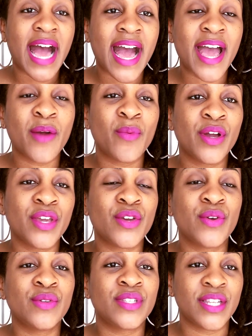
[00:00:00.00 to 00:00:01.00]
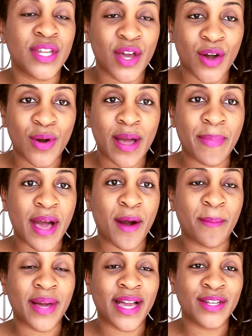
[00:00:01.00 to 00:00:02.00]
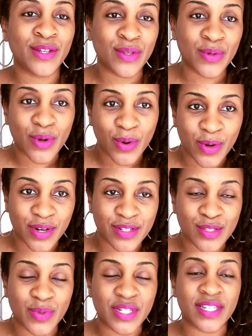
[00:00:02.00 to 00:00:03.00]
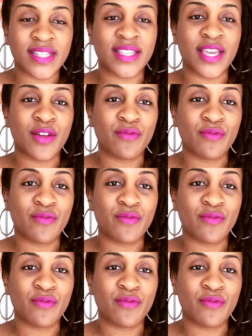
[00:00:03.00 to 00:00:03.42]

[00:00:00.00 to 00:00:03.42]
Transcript: I want you to know about my new course, which is the